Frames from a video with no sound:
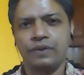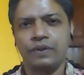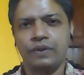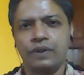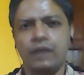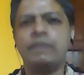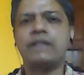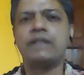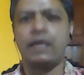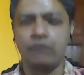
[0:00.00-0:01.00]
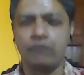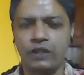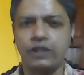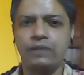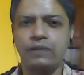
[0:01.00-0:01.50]
a
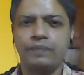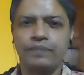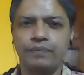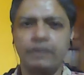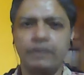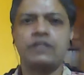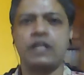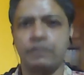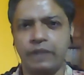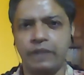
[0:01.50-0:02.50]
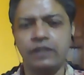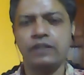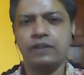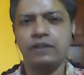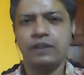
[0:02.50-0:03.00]
miscalculation, misjudgment,
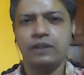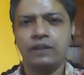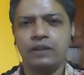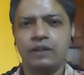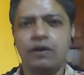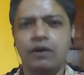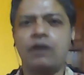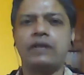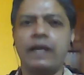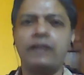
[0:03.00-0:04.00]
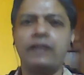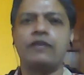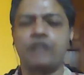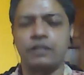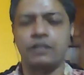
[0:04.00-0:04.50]
or error of
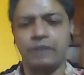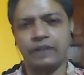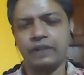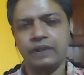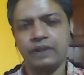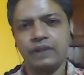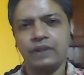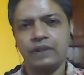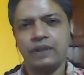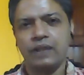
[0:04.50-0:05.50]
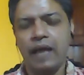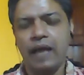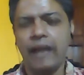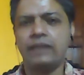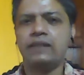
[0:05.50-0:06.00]
judgment,
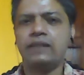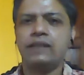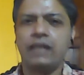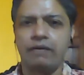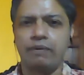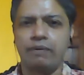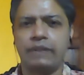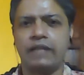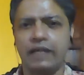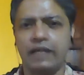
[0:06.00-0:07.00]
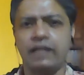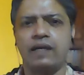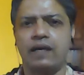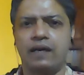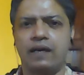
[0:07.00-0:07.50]
and he will be taking
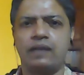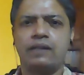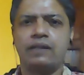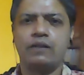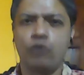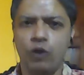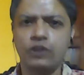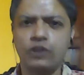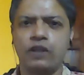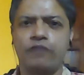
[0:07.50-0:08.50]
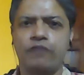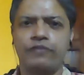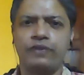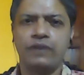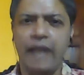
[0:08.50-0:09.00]
a course of
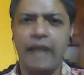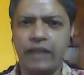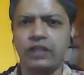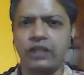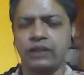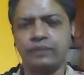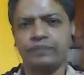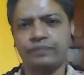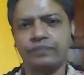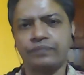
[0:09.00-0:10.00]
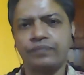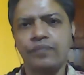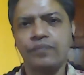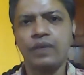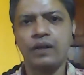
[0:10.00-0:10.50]
action
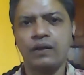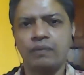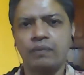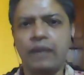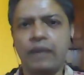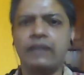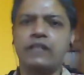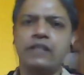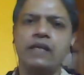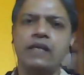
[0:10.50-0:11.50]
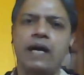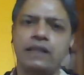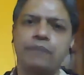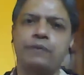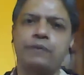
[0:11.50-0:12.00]
by rejecting other
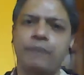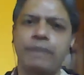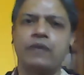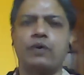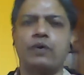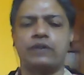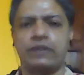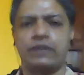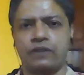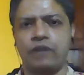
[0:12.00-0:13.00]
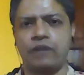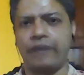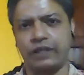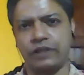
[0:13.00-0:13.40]
probable courses of action.